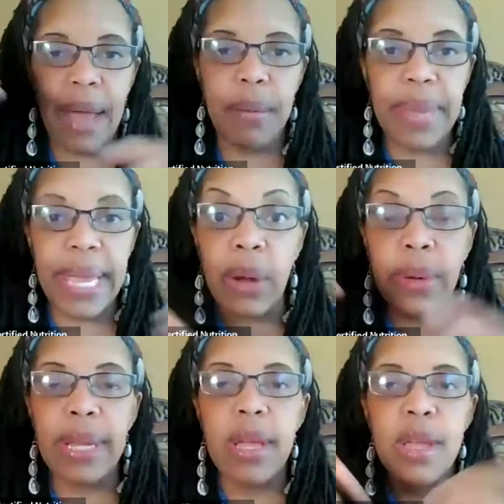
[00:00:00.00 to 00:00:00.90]
that
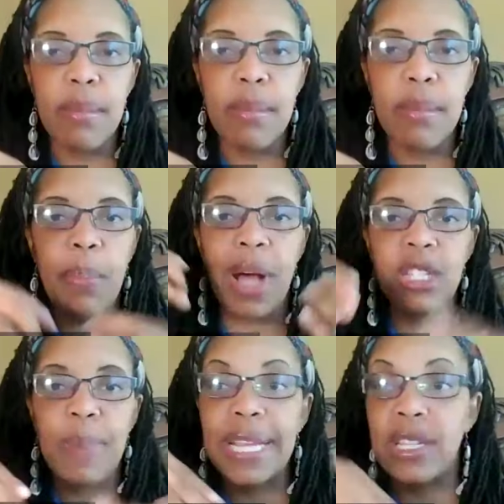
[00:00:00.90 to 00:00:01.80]

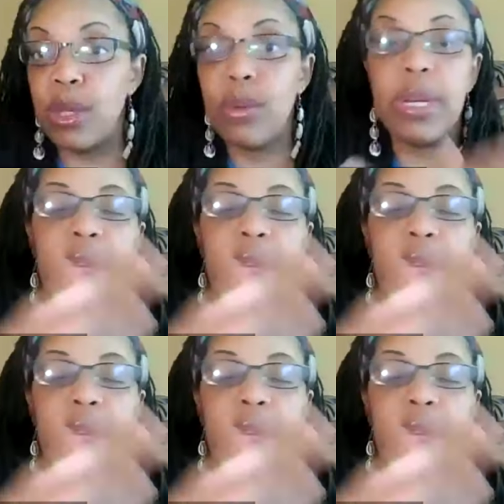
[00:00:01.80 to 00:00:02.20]
perimenopause space. So you